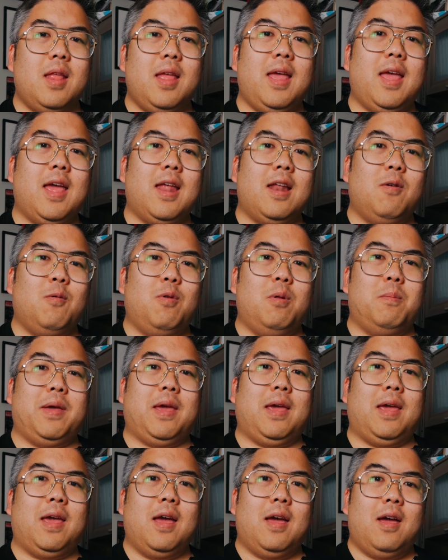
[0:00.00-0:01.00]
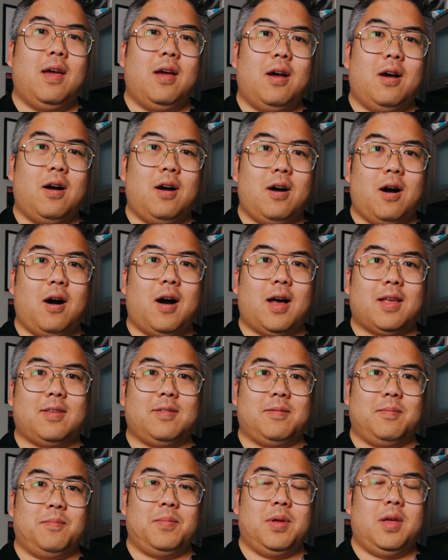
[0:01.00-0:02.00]
It will be
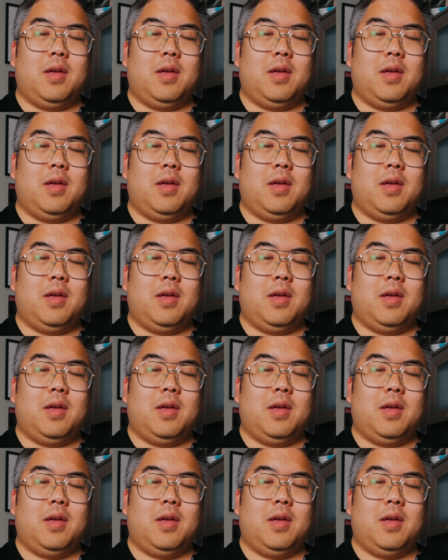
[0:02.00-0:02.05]
awesome.